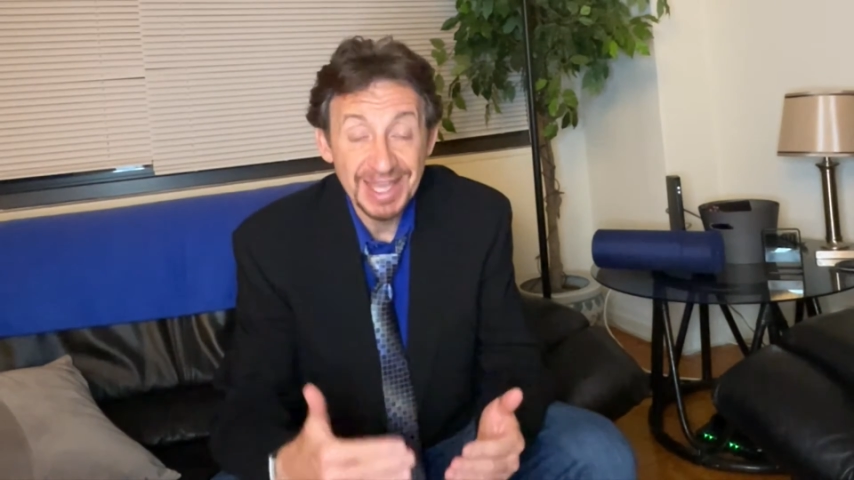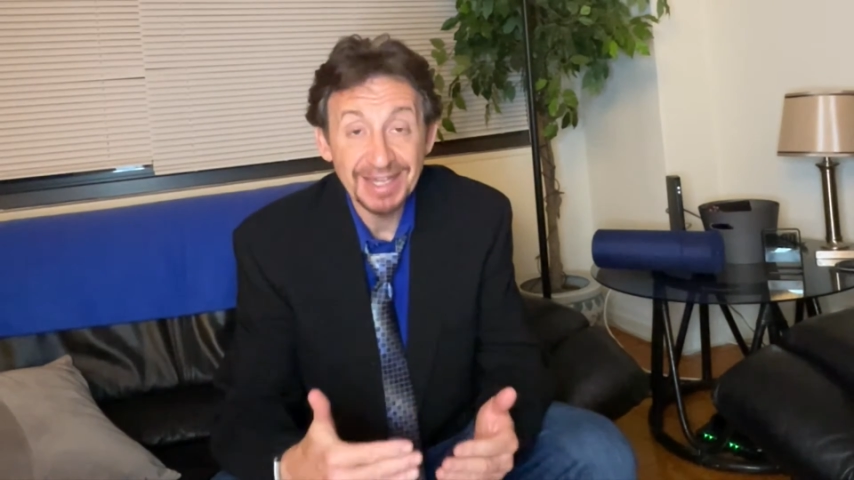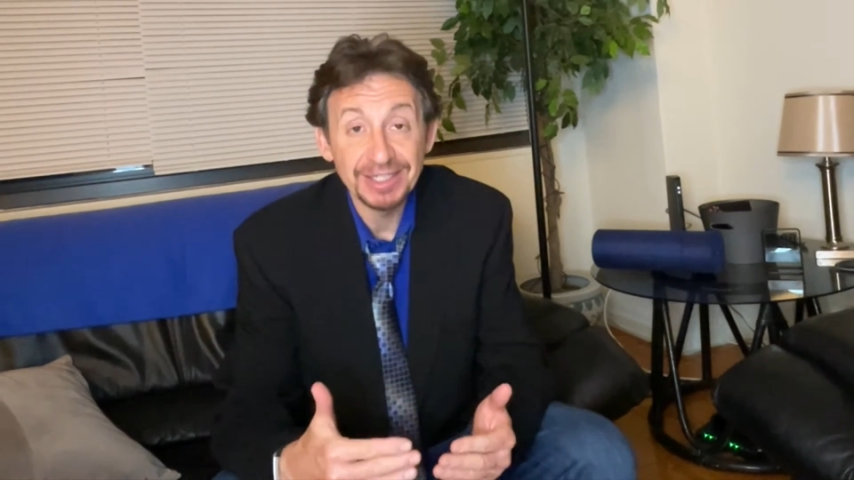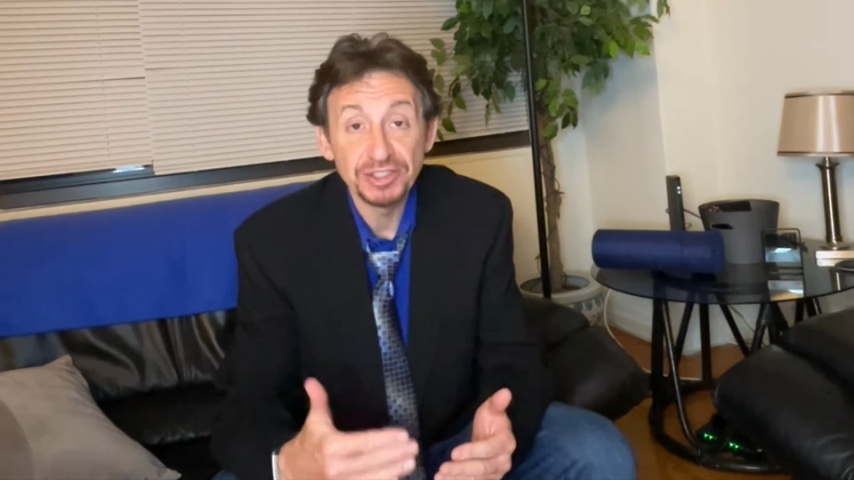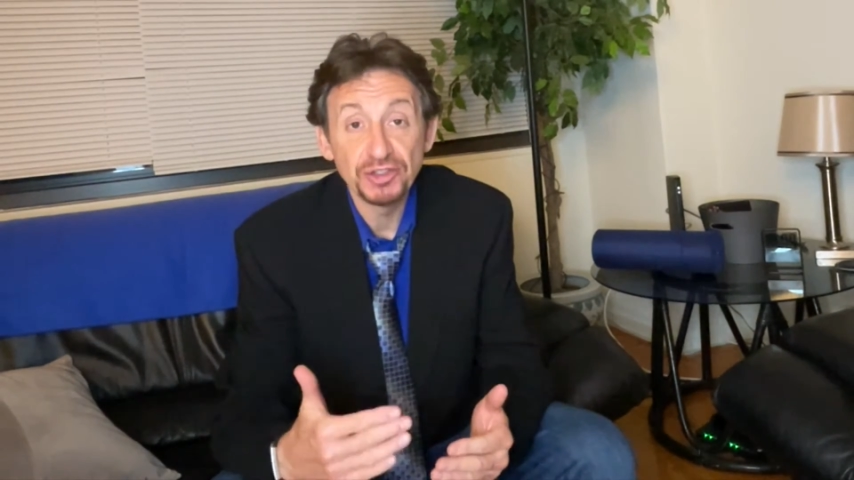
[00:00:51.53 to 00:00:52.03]

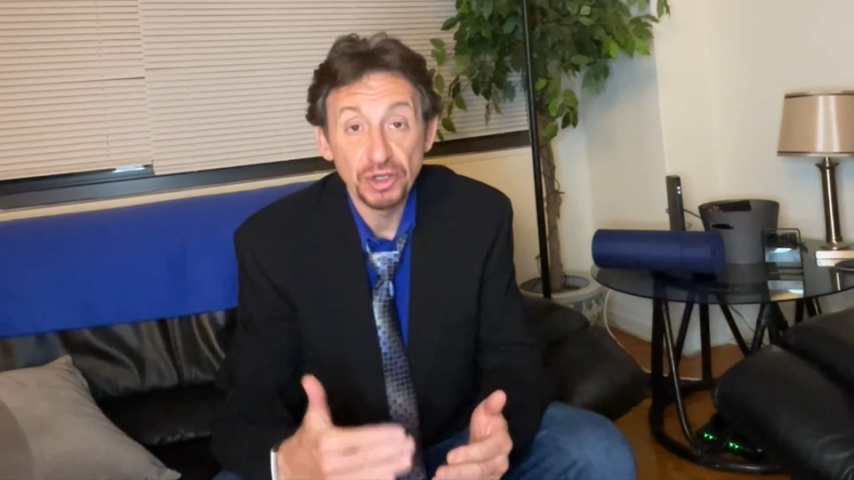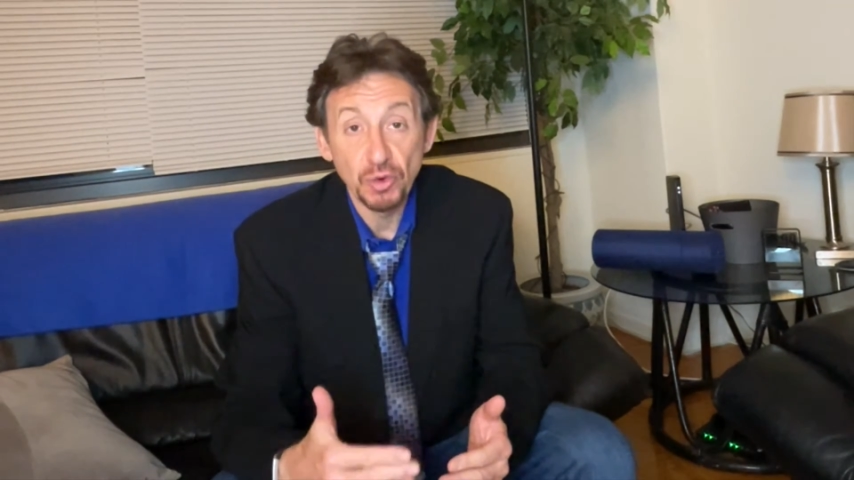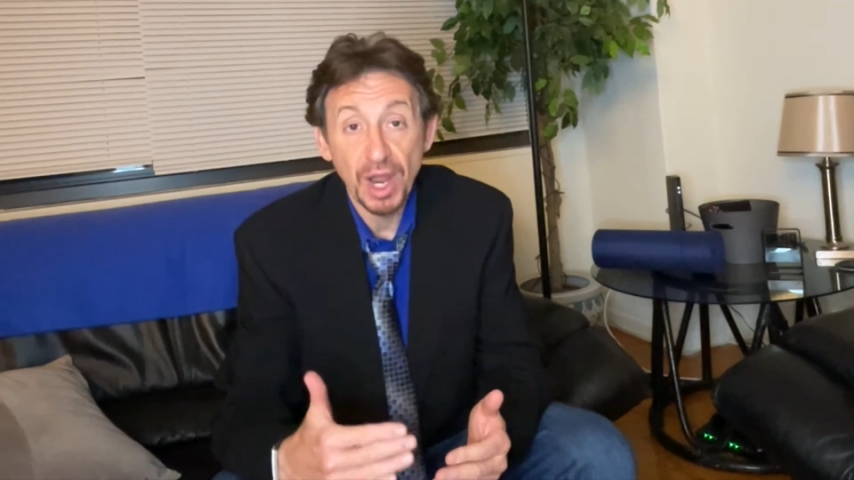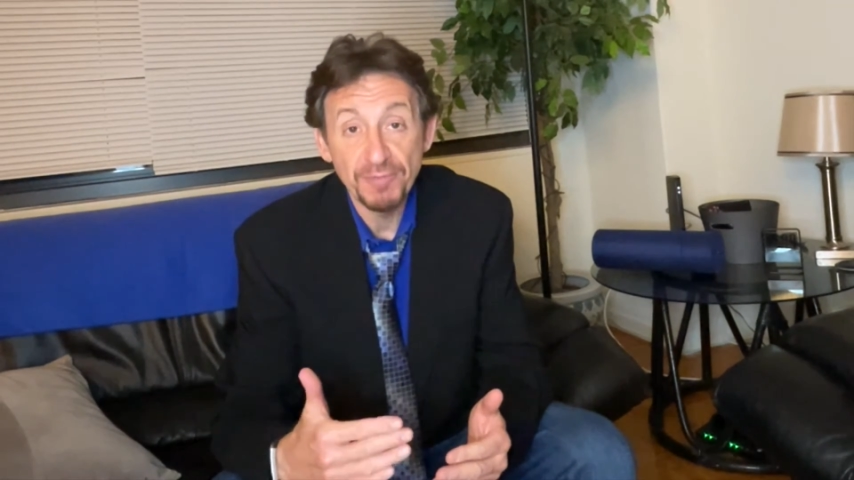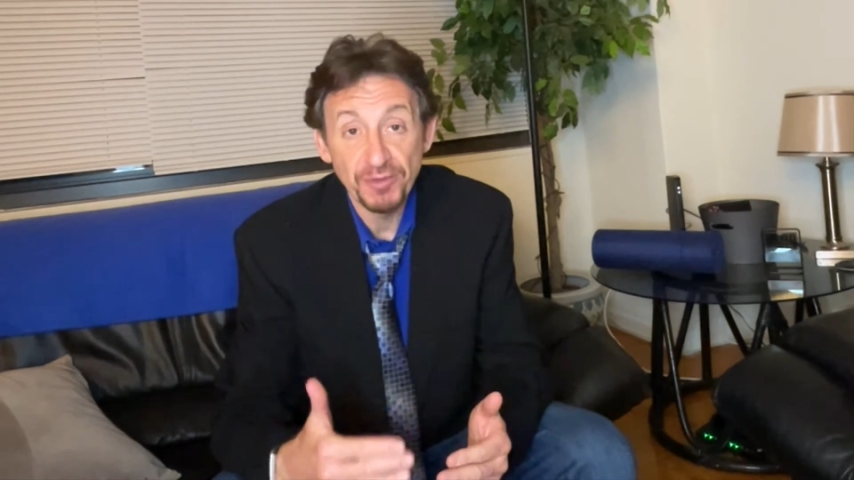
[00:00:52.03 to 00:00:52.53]
getting to the
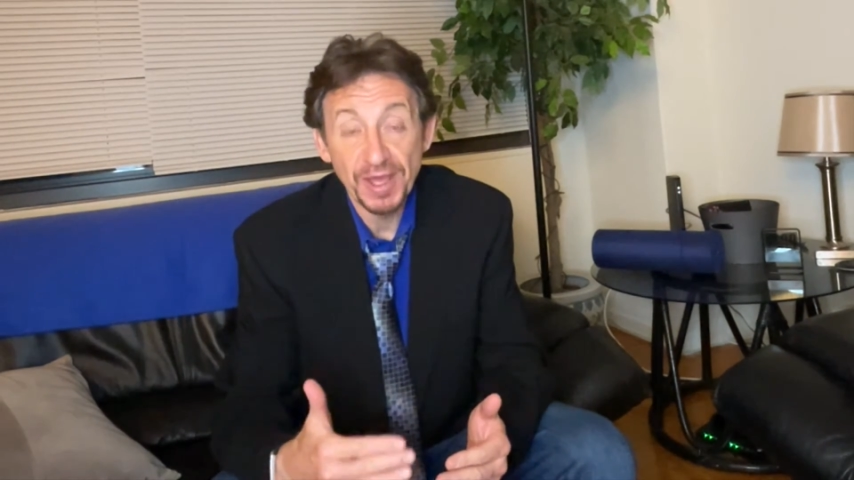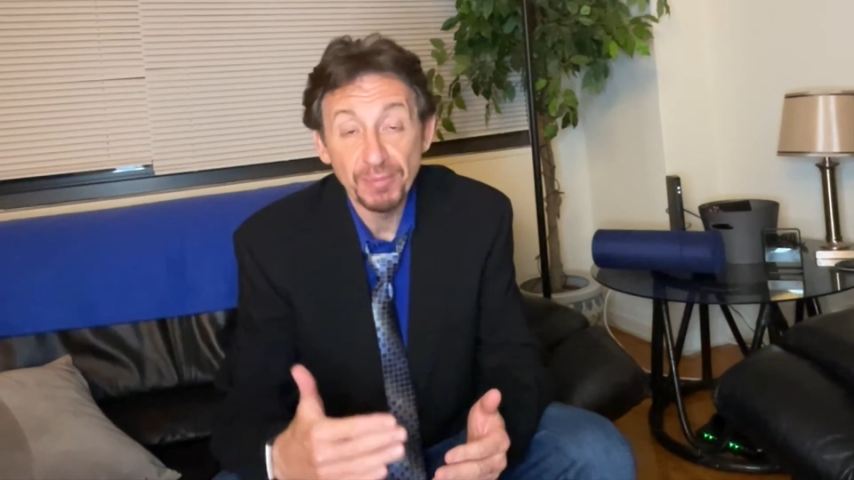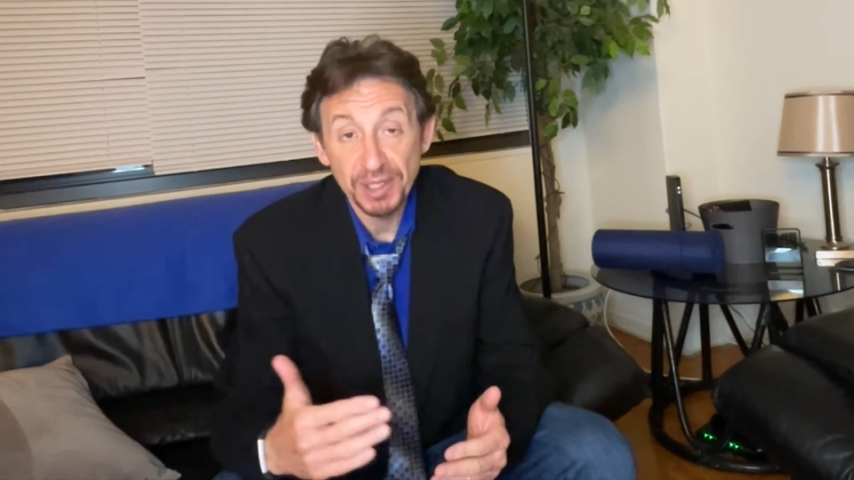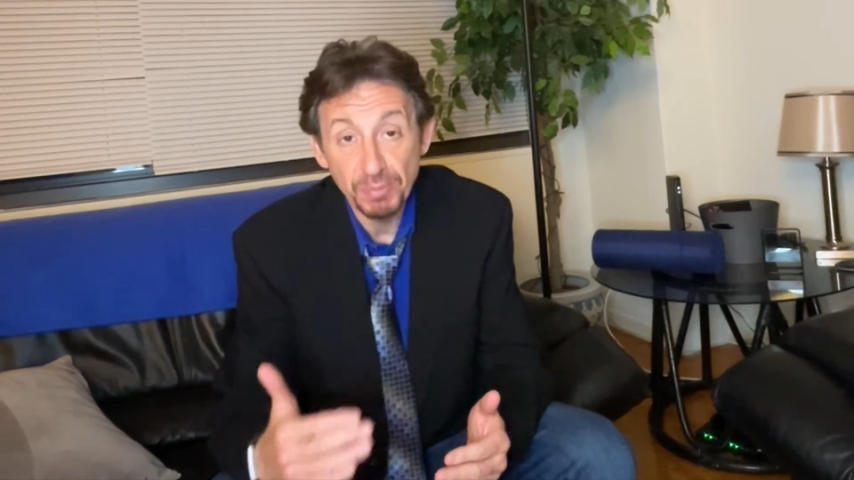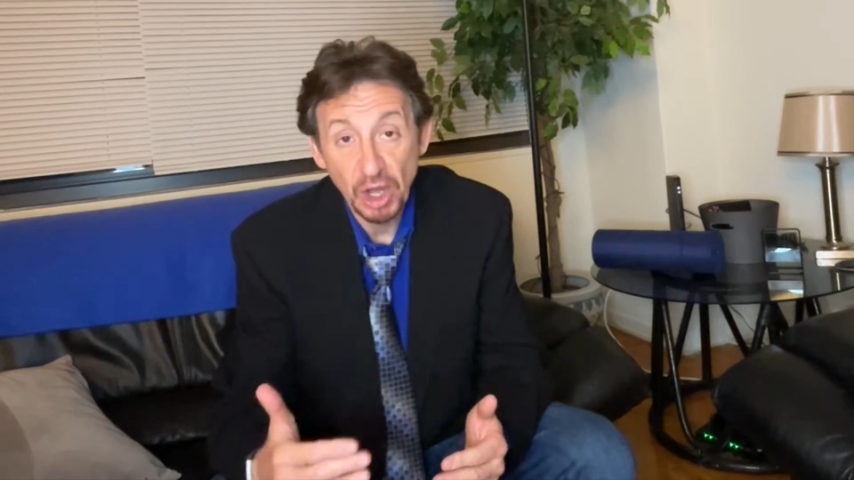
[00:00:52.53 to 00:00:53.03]
crime
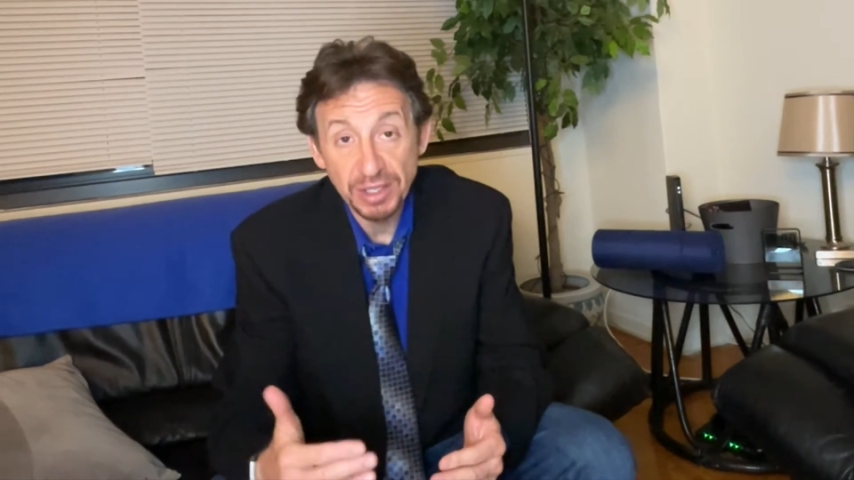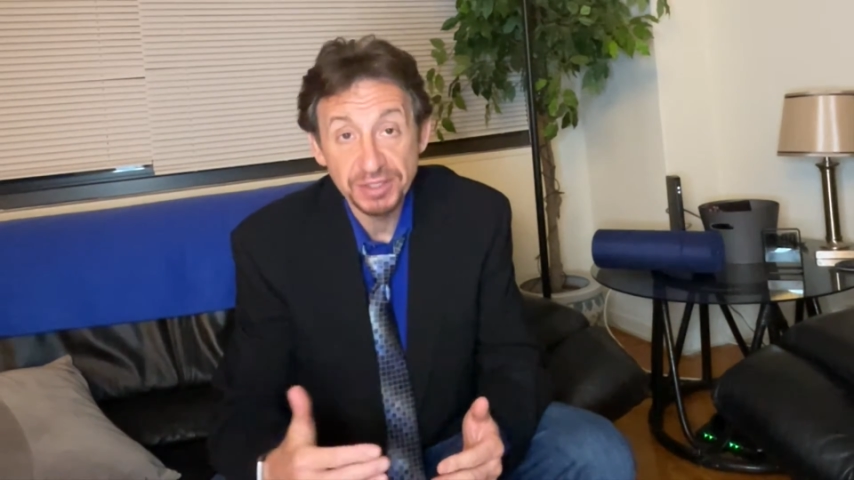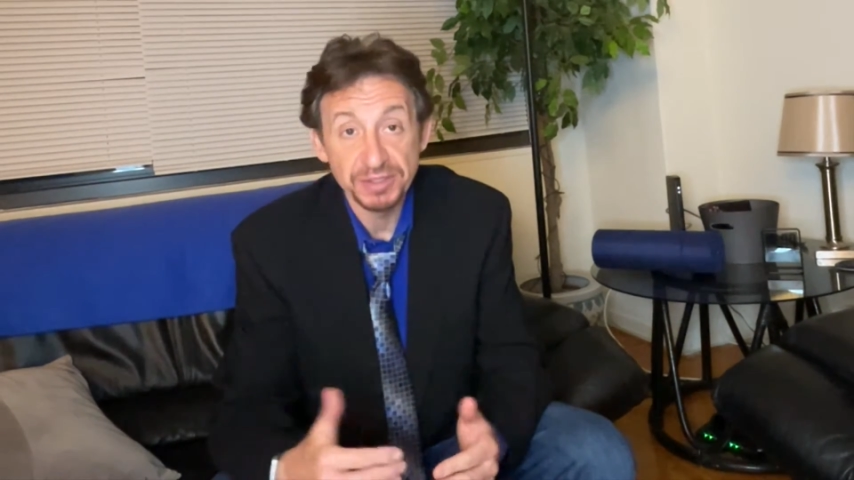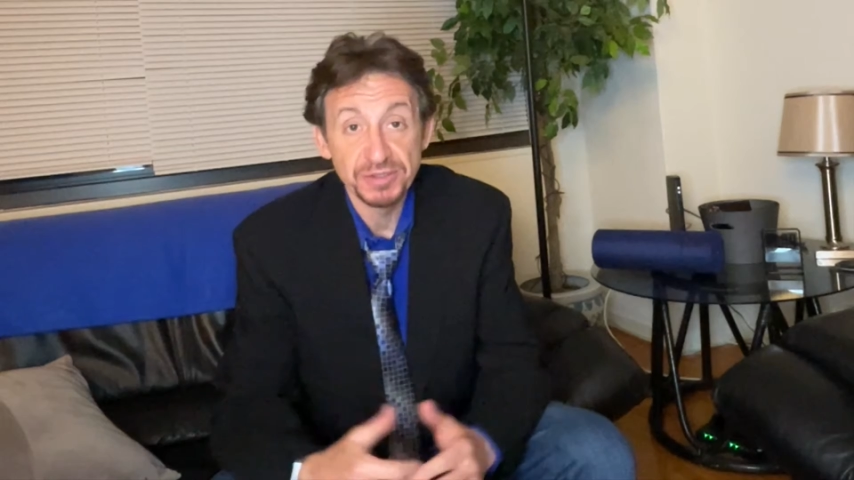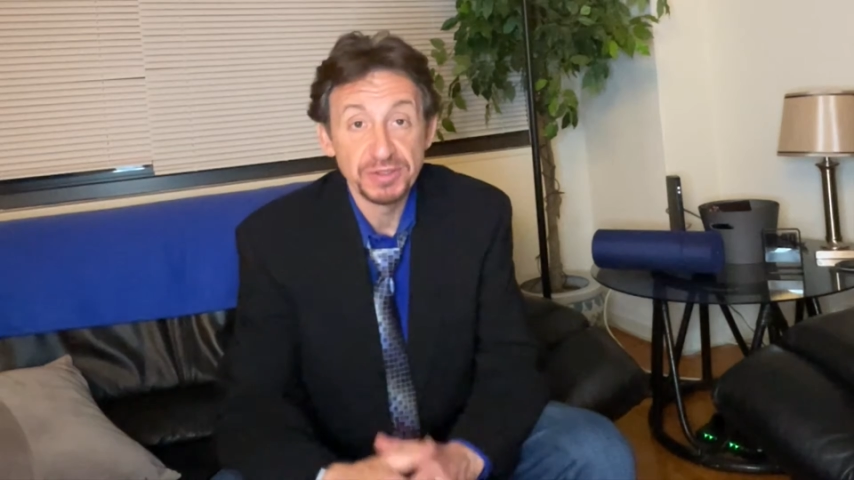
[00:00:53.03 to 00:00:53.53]
family
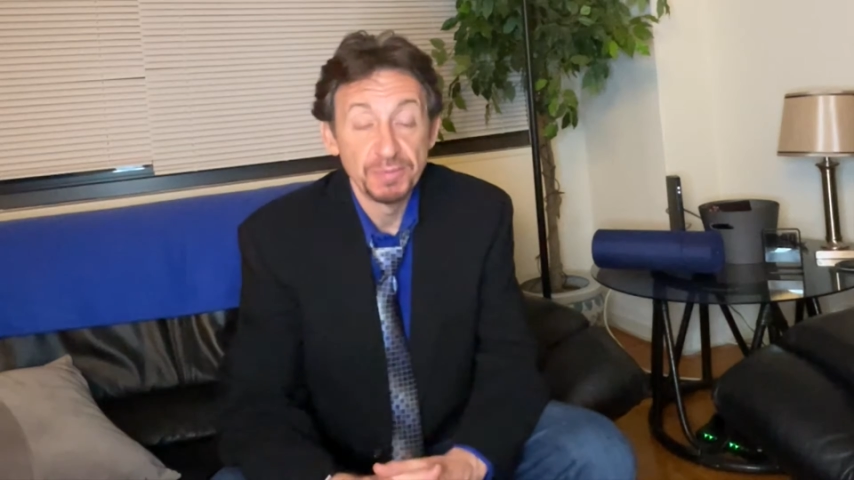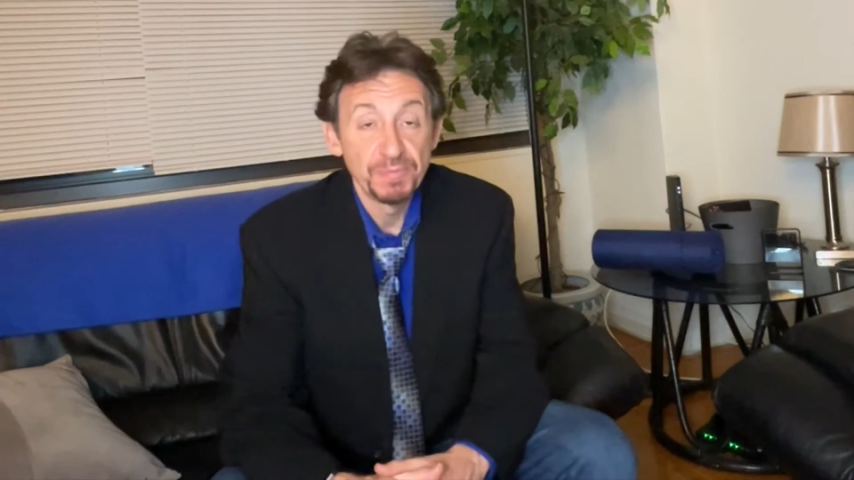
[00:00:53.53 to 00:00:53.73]
bosses.